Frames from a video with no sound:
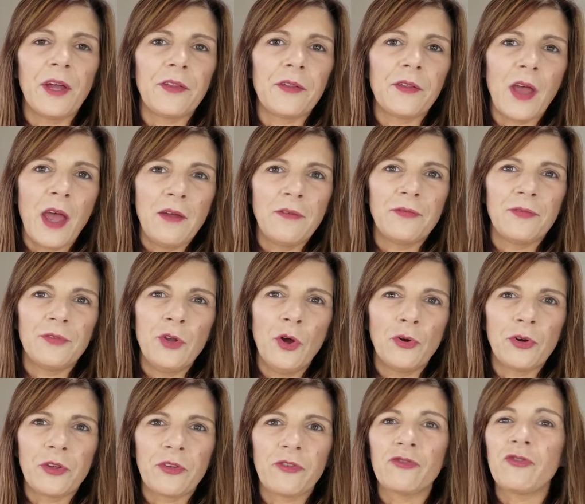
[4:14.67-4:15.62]
I've
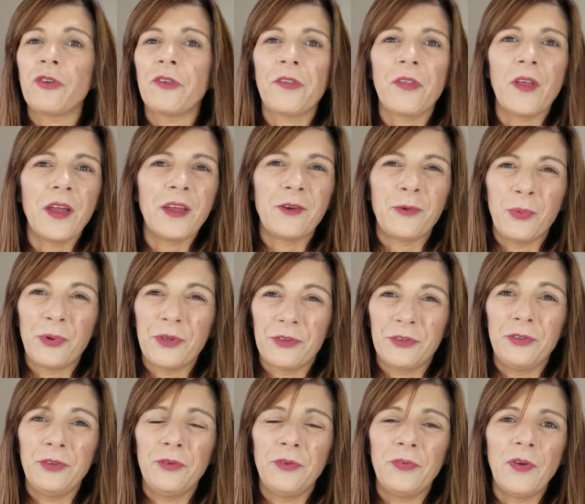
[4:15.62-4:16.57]
noticed, just like with
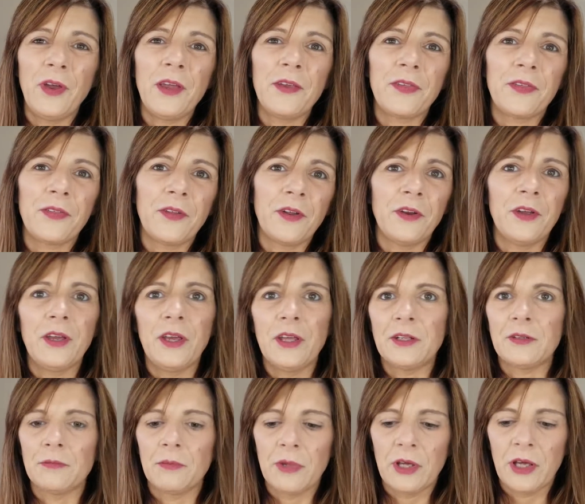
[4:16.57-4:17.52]
Too Faced, they're hit
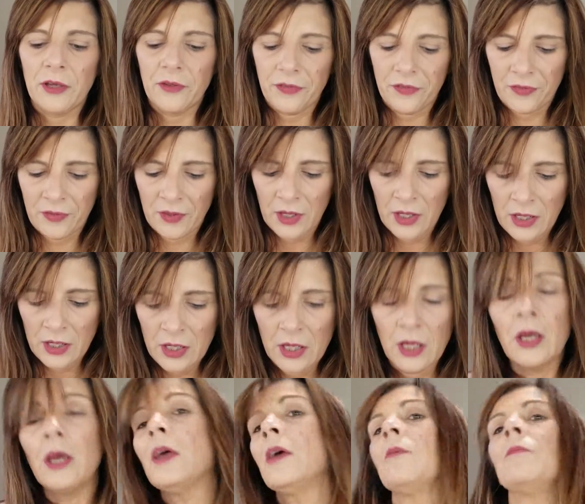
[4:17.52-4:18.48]
and miss.
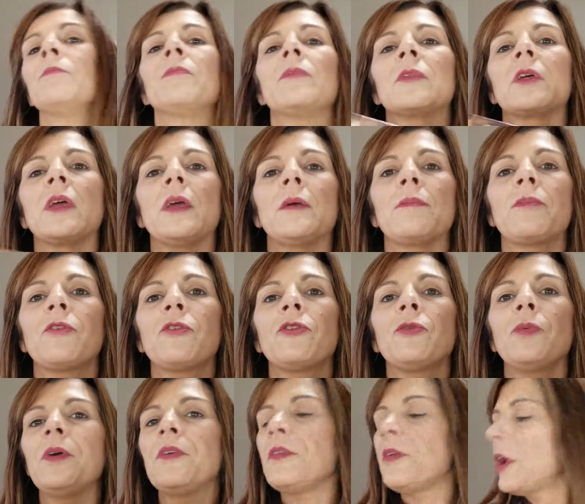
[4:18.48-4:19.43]
Okay, so the
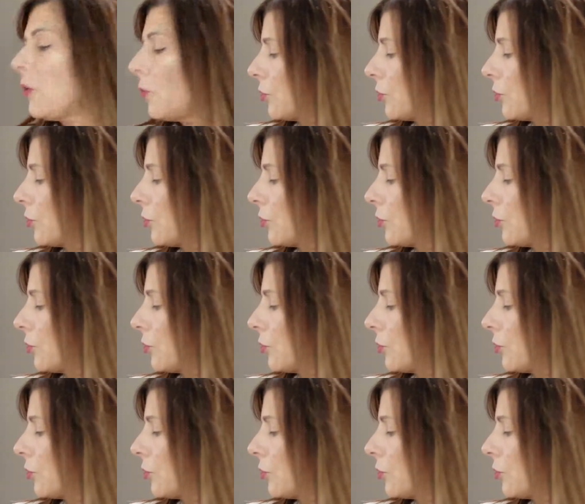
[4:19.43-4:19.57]
reason I